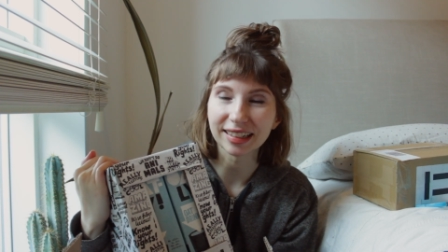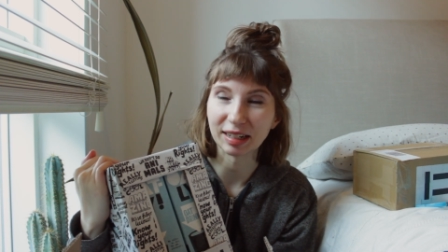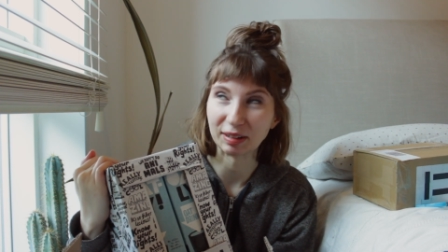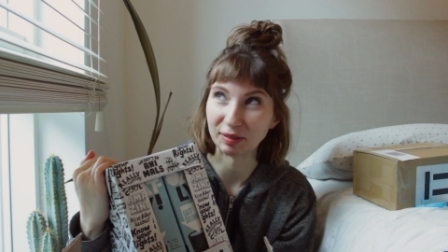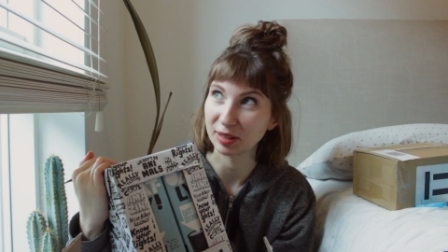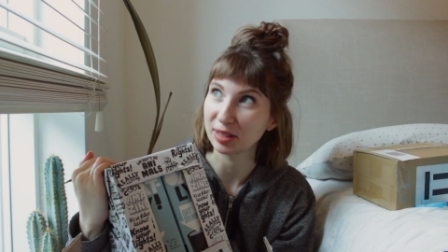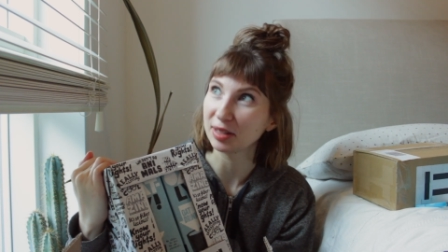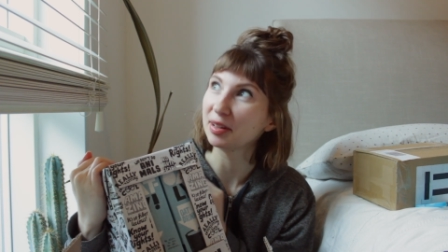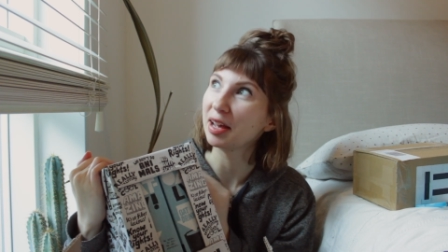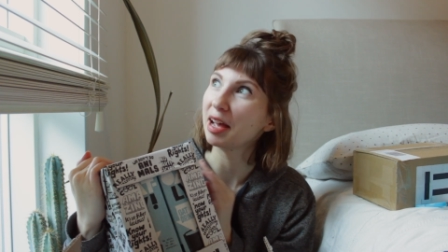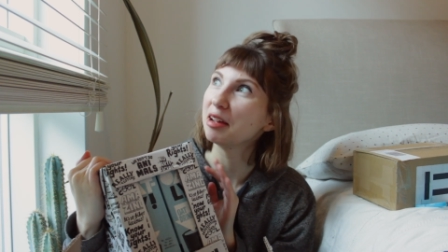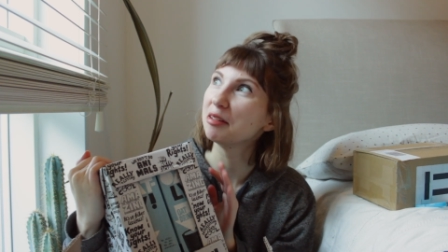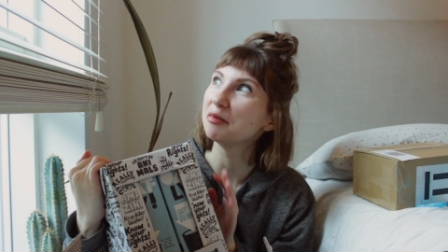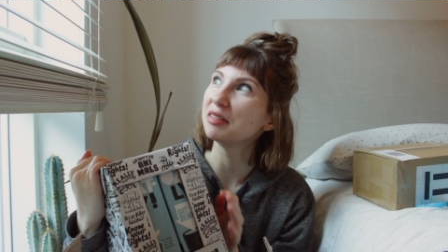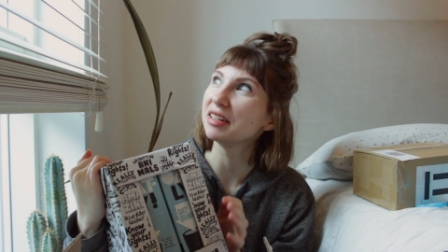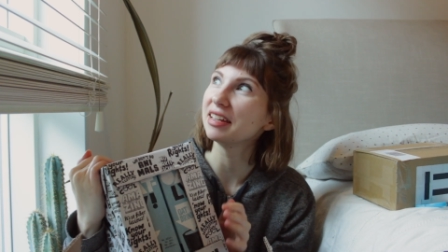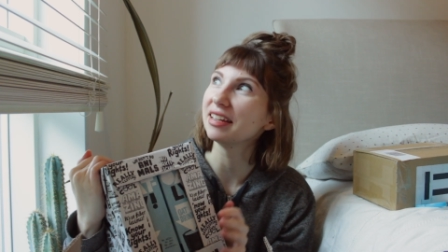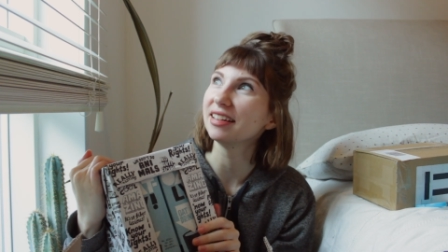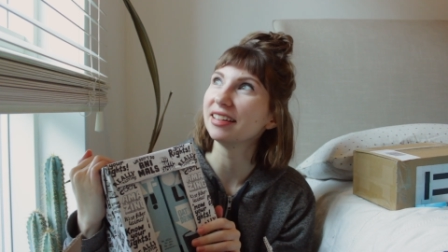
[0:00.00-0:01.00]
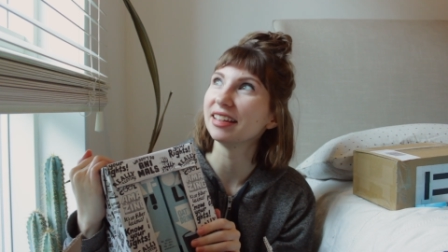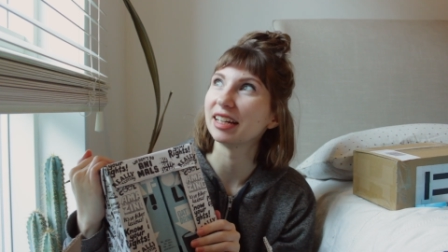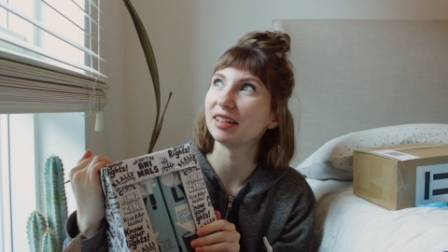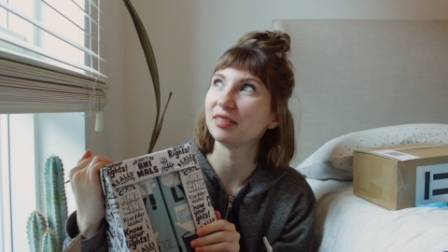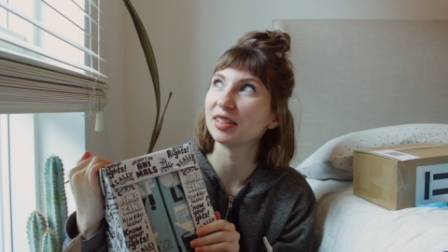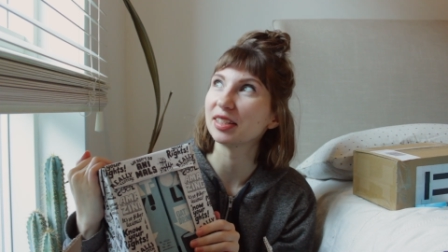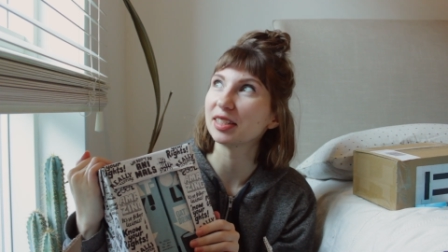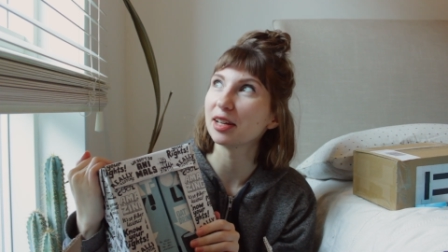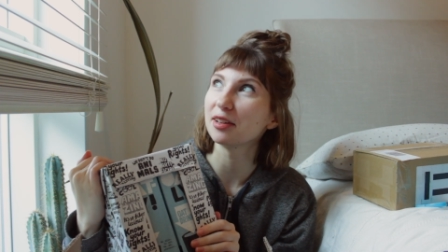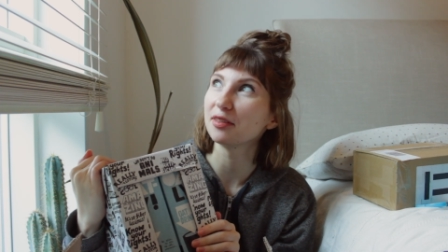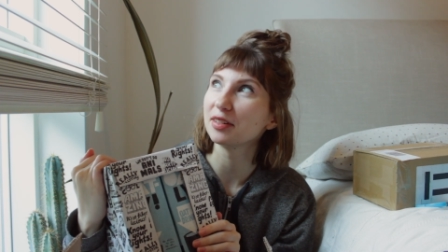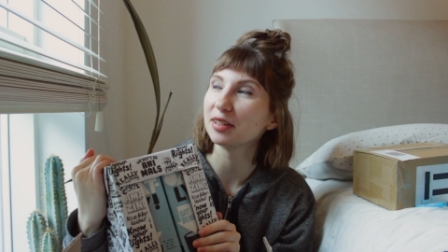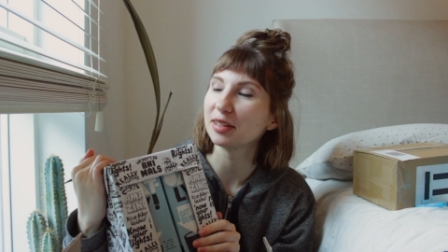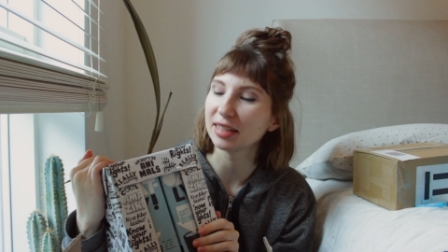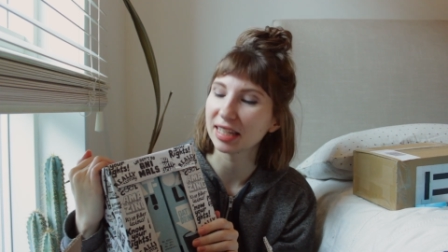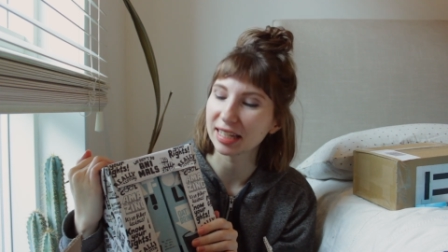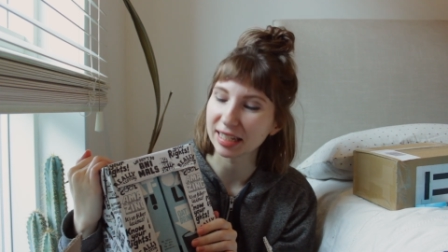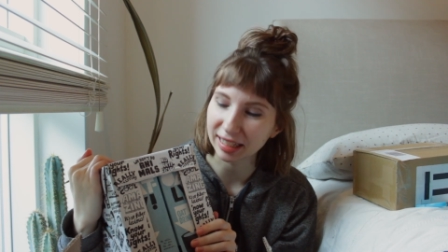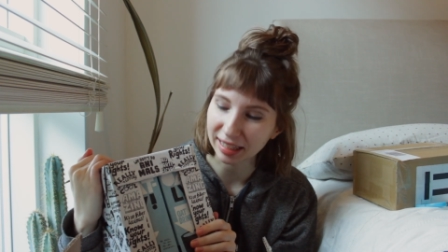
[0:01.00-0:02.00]
And I'm so happy that I
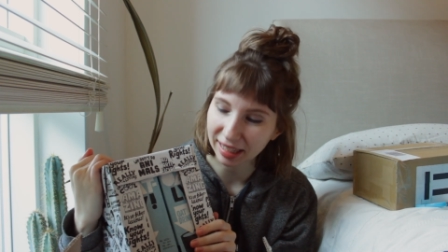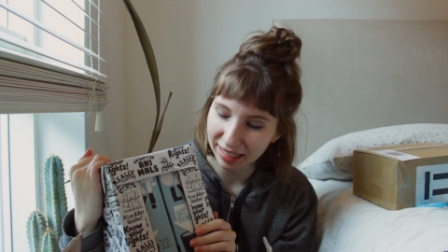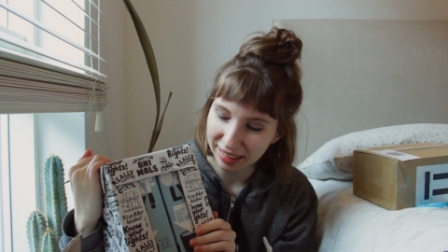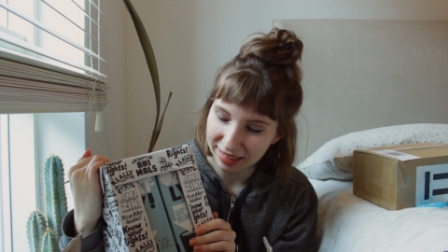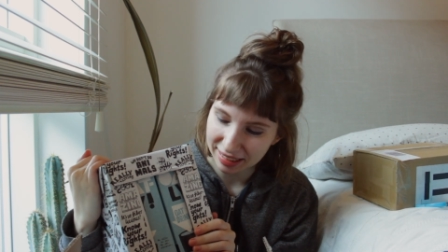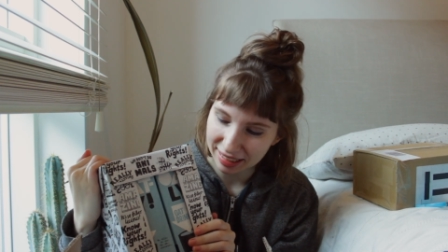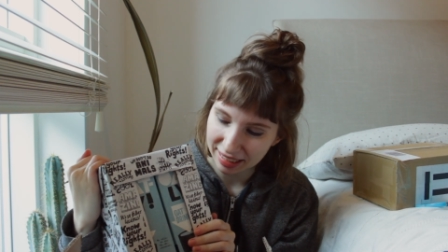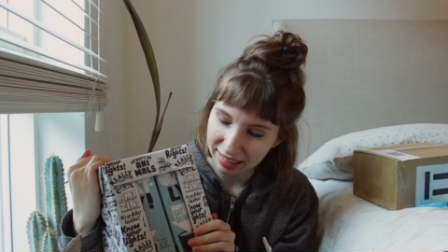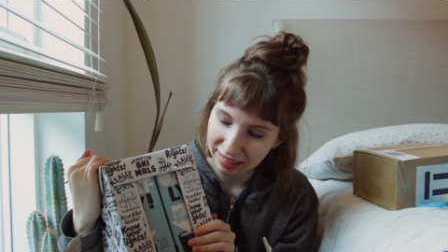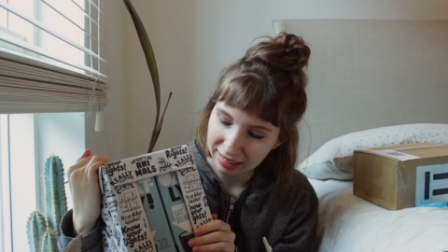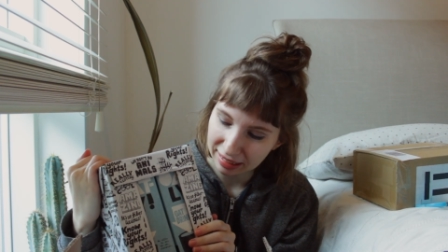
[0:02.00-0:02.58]
discovered that he likes